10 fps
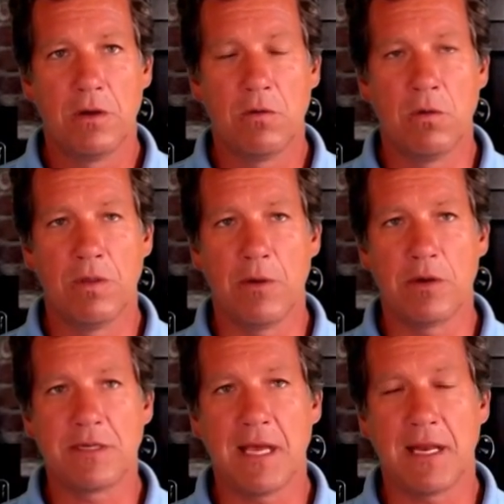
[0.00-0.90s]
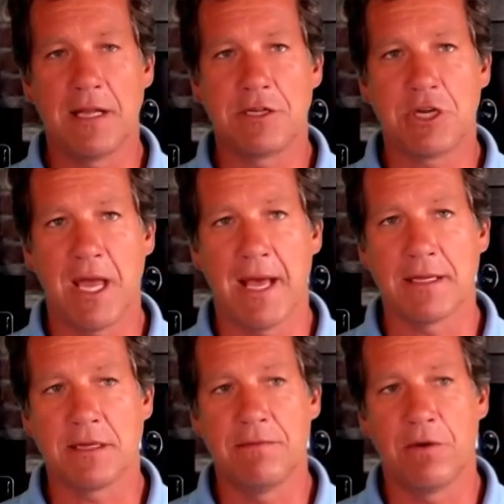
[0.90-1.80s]
or they were taking a
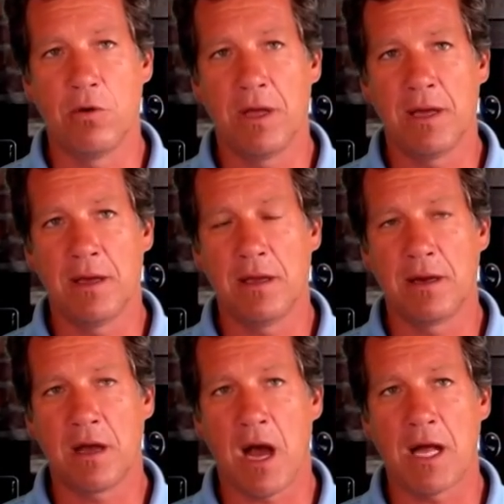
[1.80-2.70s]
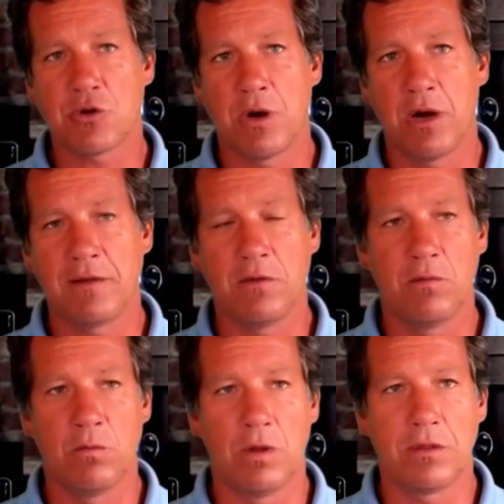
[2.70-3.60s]
chance and voting in contrary to
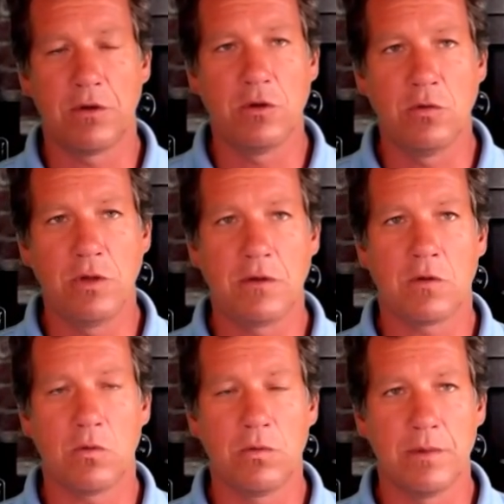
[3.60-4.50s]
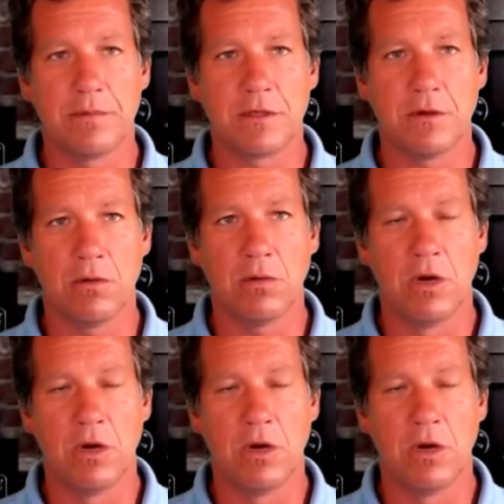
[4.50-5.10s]
what their union told them to,